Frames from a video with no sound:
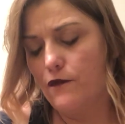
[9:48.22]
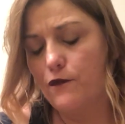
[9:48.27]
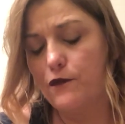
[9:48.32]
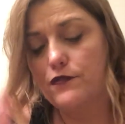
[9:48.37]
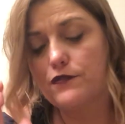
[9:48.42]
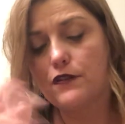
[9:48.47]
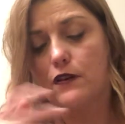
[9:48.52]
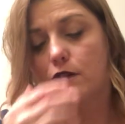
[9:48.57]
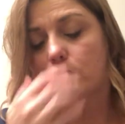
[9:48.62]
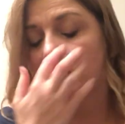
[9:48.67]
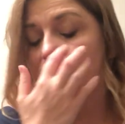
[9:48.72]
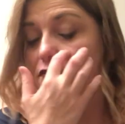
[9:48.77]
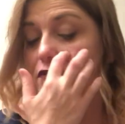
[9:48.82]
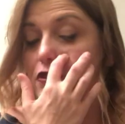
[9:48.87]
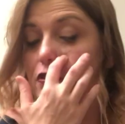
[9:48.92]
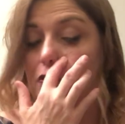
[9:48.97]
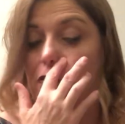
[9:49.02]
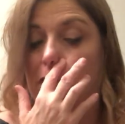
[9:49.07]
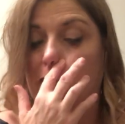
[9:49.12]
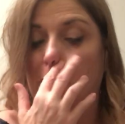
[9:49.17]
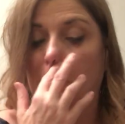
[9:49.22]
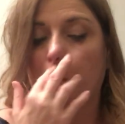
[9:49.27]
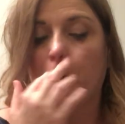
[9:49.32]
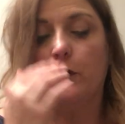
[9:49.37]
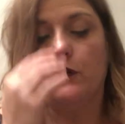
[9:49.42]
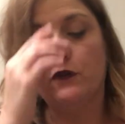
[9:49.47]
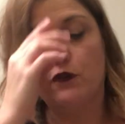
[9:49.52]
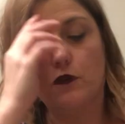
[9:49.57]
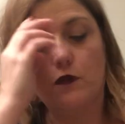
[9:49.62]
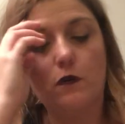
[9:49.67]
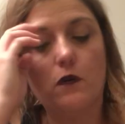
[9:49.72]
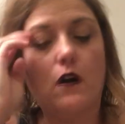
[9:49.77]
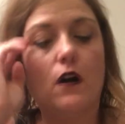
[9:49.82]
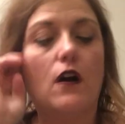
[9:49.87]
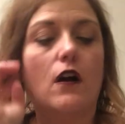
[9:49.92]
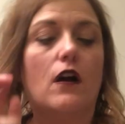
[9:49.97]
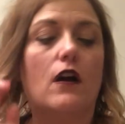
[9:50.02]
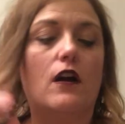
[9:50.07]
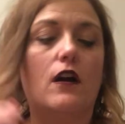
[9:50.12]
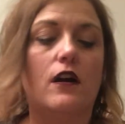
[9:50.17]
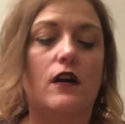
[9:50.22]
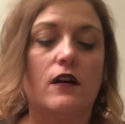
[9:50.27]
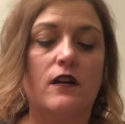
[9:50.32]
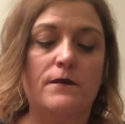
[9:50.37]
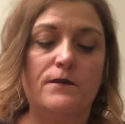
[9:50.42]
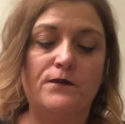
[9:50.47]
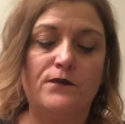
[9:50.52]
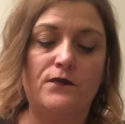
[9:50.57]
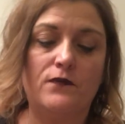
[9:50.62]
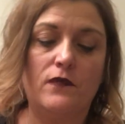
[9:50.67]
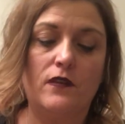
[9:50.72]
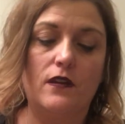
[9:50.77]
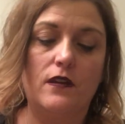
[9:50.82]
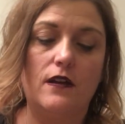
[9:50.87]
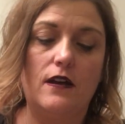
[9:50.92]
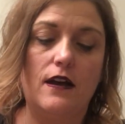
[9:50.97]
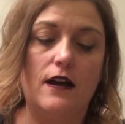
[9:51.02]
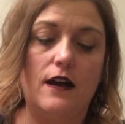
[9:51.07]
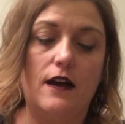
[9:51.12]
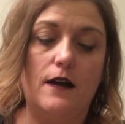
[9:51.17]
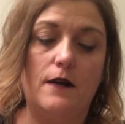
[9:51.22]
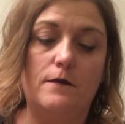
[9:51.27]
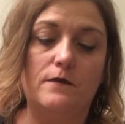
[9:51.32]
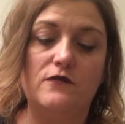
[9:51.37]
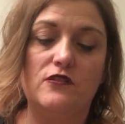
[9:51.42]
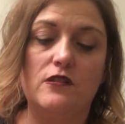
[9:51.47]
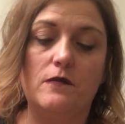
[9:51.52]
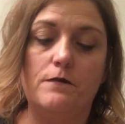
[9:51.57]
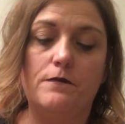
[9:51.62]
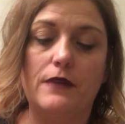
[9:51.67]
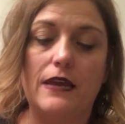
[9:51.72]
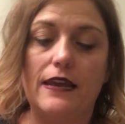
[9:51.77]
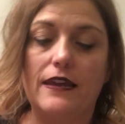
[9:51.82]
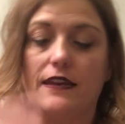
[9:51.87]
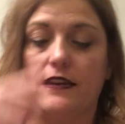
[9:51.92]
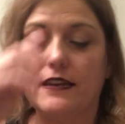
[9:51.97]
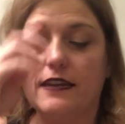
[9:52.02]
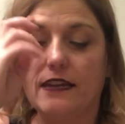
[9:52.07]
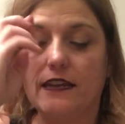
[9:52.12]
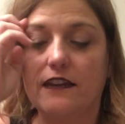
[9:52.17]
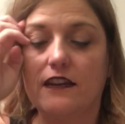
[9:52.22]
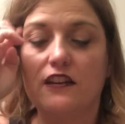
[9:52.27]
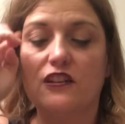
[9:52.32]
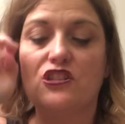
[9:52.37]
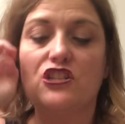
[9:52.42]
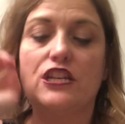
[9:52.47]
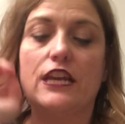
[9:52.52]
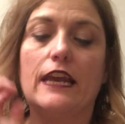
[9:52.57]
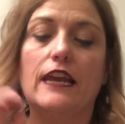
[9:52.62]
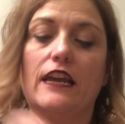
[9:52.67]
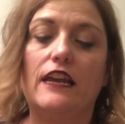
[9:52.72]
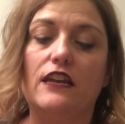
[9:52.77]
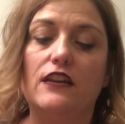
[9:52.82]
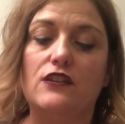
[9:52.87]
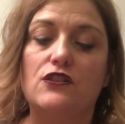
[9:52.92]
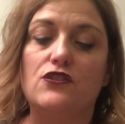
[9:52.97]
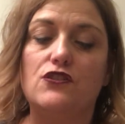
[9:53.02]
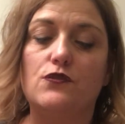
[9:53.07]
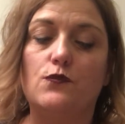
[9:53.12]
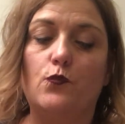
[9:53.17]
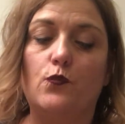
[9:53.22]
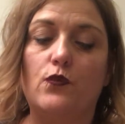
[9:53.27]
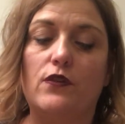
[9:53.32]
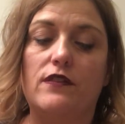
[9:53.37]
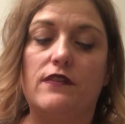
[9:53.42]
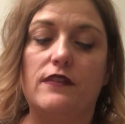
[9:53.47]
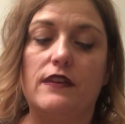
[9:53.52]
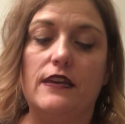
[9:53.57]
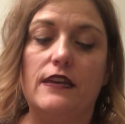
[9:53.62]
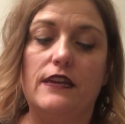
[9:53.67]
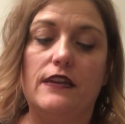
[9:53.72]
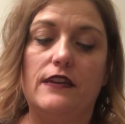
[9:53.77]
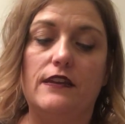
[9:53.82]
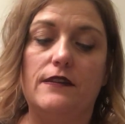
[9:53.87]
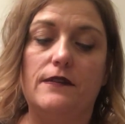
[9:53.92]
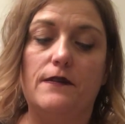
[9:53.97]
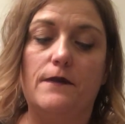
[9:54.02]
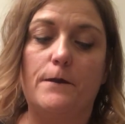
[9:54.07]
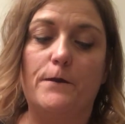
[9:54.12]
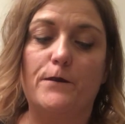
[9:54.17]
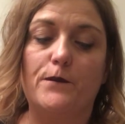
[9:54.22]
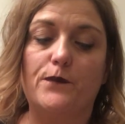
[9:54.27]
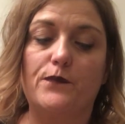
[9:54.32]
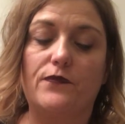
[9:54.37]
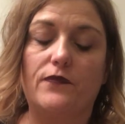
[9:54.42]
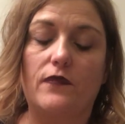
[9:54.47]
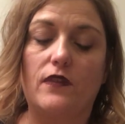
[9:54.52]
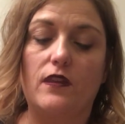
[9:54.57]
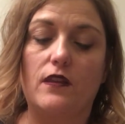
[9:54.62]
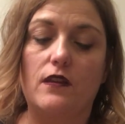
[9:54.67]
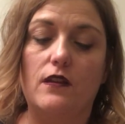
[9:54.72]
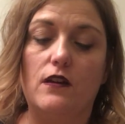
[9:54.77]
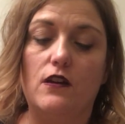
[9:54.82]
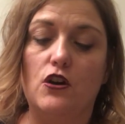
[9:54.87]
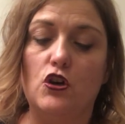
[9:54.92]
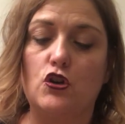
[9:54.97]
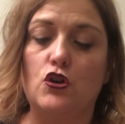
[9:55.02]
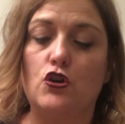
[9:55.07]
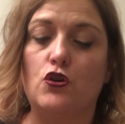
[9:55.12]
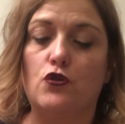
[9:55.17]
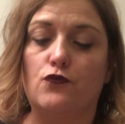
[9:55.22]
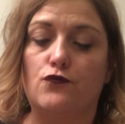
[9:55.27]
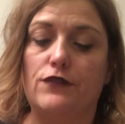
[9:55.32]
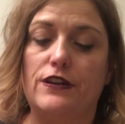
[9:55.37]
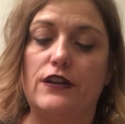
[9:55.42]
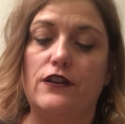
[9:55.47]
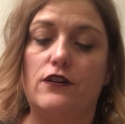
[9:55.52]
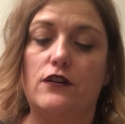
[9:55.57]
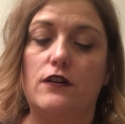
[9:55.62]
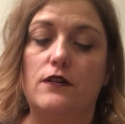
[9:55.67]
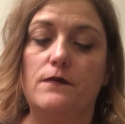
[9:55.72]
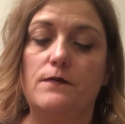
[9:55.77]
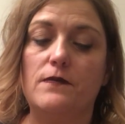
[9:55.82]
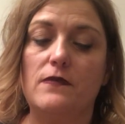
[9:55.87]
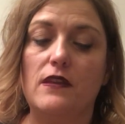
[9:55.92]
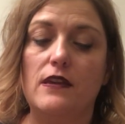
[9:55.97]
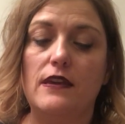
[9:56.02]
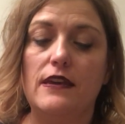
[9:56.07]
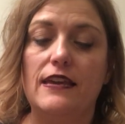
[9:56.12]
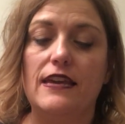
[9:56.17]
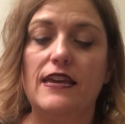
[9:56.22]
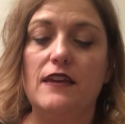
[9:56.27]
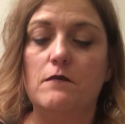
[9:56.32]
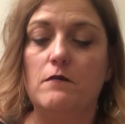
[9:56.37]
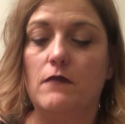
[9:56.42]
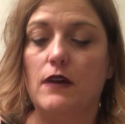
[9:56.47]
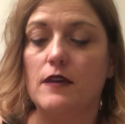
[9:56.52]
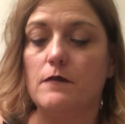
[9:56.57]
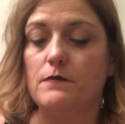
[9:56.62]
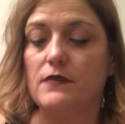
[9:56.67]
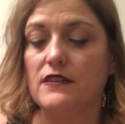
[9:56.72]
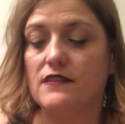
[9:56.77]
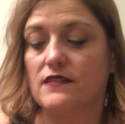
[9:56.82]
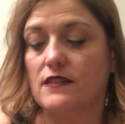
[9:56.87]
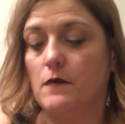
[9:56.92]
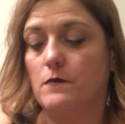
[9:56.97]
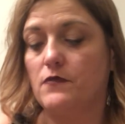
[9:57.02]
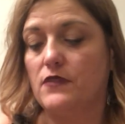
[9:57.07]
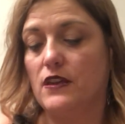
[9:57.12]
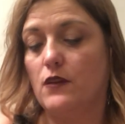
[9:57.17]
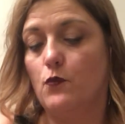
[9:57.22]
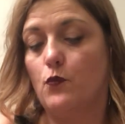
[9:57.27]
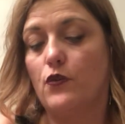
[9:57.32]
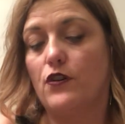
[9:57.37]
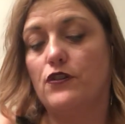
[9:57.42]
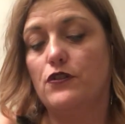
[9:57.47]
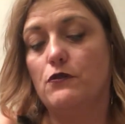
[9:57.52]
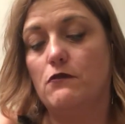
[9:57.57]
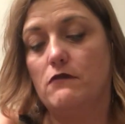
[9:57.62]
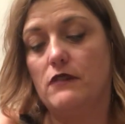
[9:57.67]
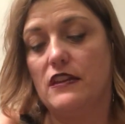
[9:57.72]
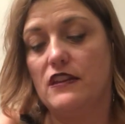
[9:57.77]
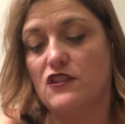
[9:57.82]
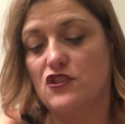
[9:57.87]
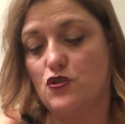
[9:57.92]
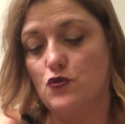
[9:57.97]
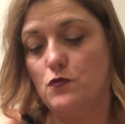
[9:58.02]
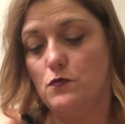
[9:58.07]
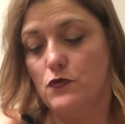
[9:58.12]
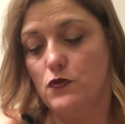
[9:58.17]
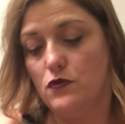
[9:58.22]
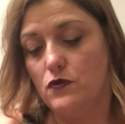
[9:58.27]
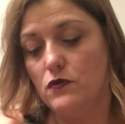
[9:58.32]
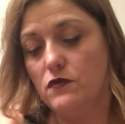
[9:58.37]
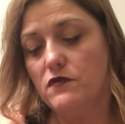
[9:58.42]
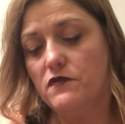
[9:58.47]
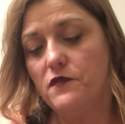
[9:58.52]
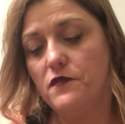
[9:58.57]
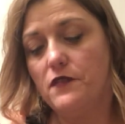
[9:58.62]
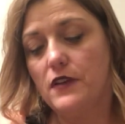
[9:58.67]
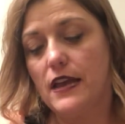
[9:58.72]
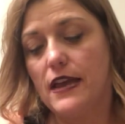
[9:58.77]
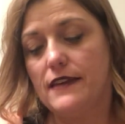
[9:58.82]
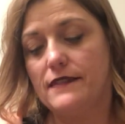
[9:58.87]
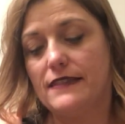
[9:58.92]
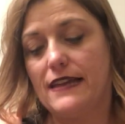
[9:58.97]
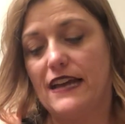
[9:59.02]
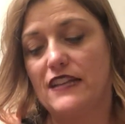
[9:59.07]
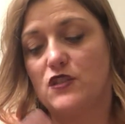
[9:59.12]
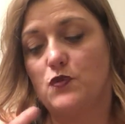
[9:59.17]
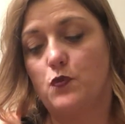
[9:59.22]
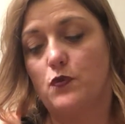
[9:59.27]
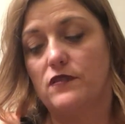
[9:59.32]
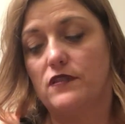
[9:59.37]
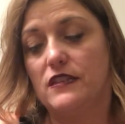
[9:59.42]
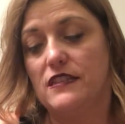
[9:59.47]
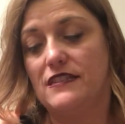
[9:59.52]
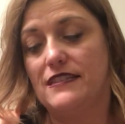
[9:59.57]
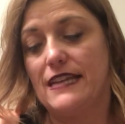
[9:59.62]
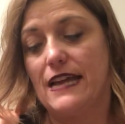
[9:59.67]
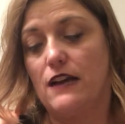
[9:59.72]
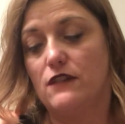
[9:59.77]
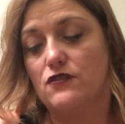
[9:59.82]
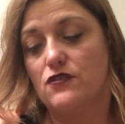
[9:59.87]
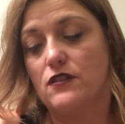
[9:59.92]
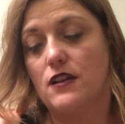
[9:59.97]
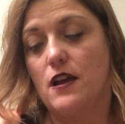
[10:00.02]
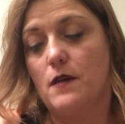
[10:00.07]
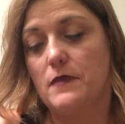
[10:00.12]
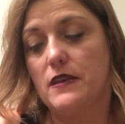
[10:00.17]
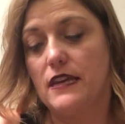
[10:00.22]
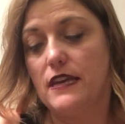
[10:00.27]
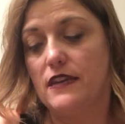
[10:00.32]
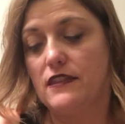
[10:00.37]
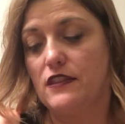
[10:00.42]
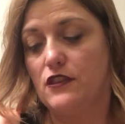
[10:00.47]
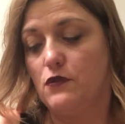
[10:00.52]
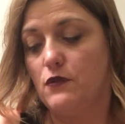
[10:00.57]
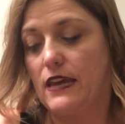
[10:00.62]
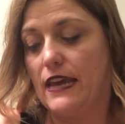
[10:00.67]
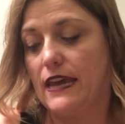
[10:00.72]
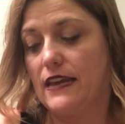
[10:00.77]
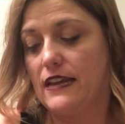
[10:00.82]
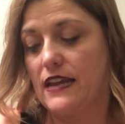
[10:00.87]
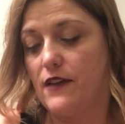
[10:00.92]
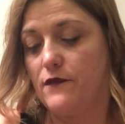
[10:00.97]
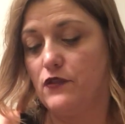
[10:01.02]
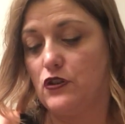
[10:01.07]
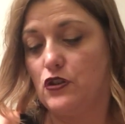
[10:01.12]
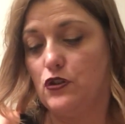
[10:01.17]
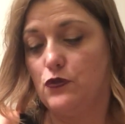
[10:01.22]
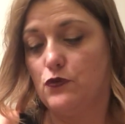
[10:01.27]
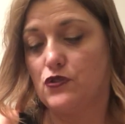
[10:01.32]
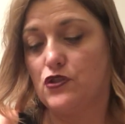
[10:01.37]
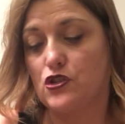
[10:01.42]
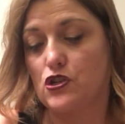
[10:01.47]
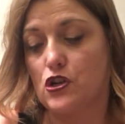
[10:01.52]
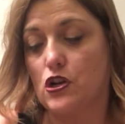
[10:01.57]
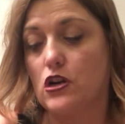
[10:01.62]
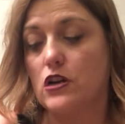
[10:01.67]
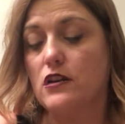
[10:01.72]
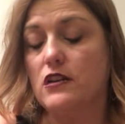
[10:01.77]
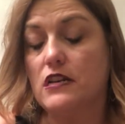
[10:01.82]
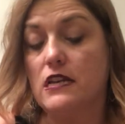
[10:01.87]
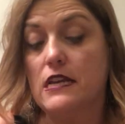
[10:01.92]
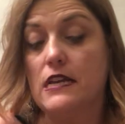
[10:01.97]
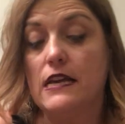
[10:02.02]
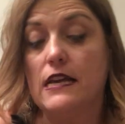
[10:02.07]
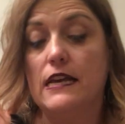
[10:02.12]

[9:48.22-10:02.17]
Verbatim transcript: For those of you who are debating a change within a career, it might be something where you need to move, and that's where these doubts are coming in, that you can't have a new start.